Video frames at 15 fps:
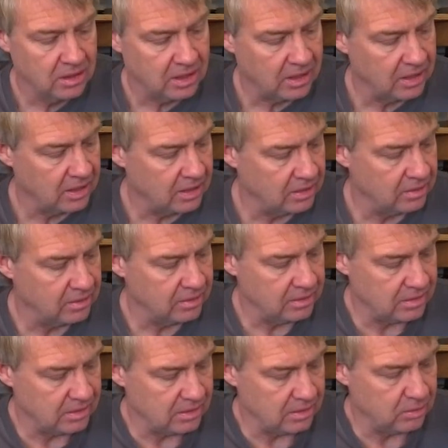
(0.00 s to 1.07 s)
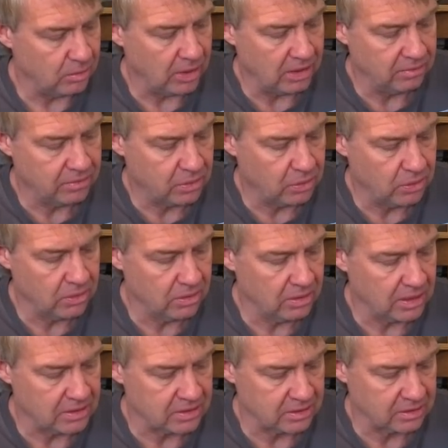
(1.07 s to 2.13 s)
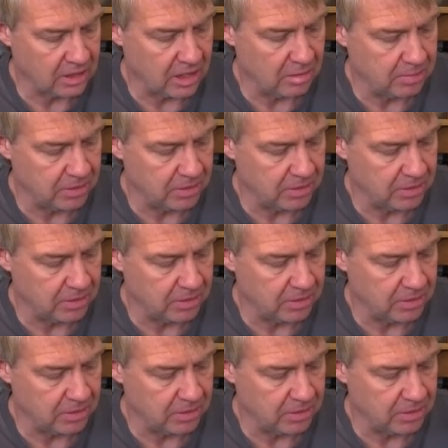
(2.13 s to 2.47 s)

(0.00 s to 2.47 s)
And the Wavecor has a cup